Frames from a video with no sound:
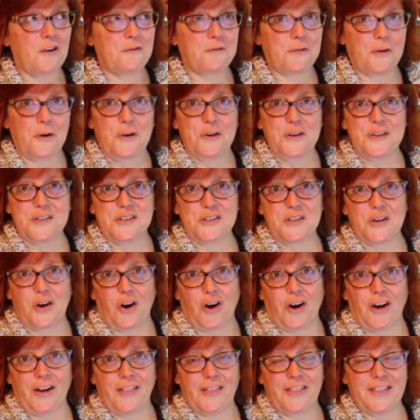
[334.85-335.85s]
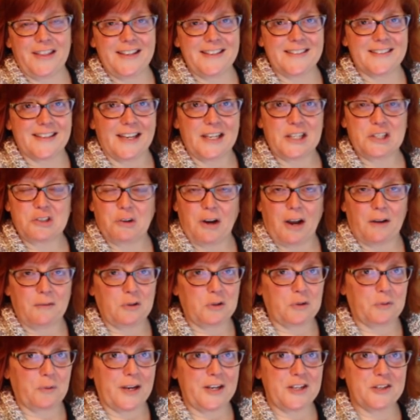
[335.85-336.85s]
focus on things like
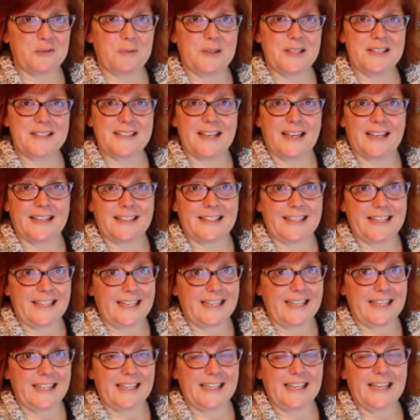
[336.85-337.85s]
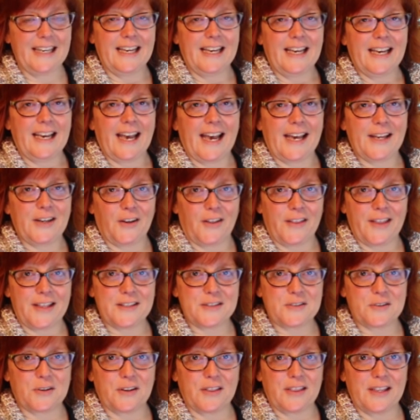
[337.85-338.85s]
travel arrangements and kitting and all
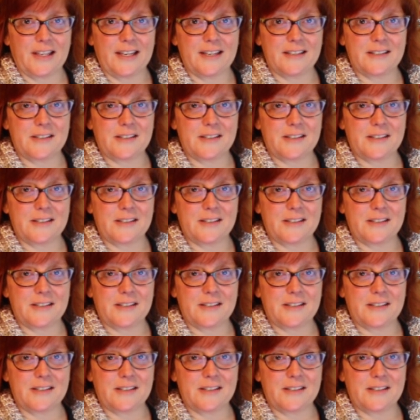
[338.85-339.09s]
that sort of thing.